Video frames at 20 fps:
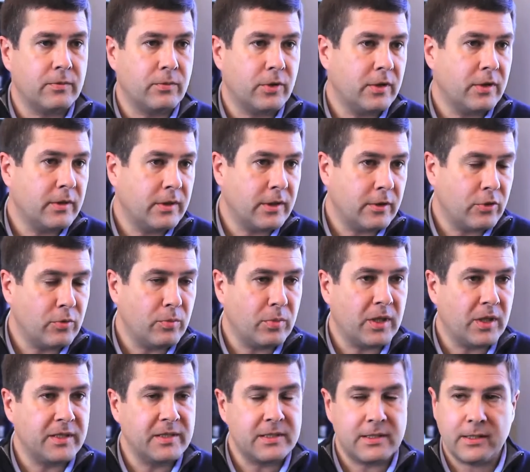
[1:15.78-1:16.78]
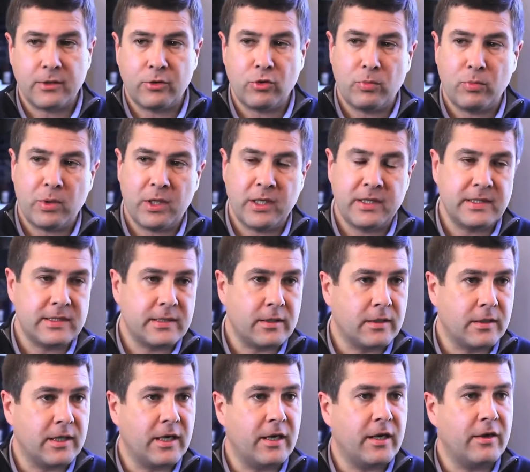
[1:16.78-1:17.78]
What are their complaints? Their complaints are
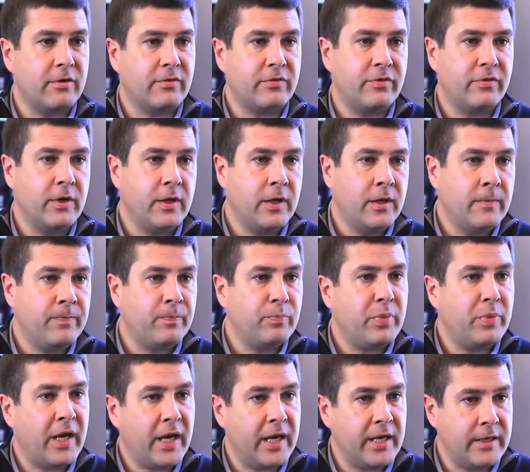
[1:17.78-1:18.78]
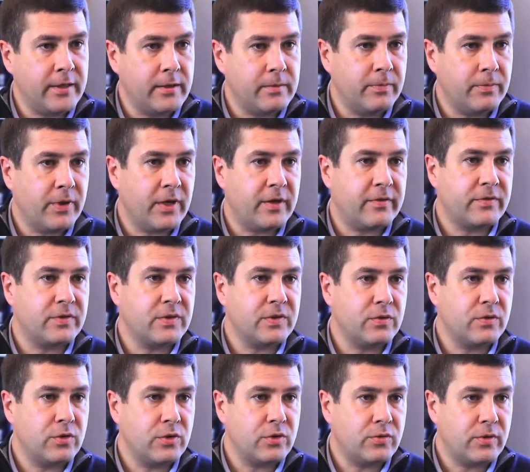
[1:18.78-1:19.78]
they have pain after
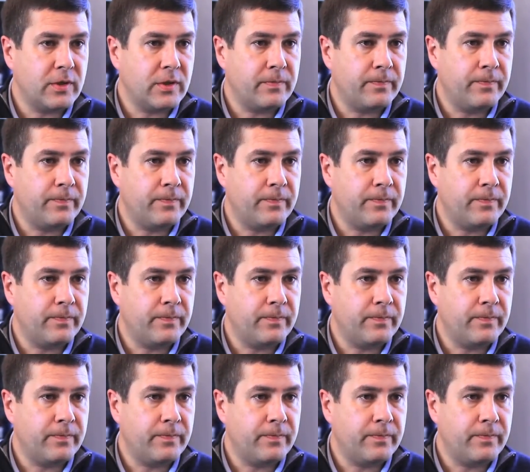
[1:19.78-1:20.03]
surgery,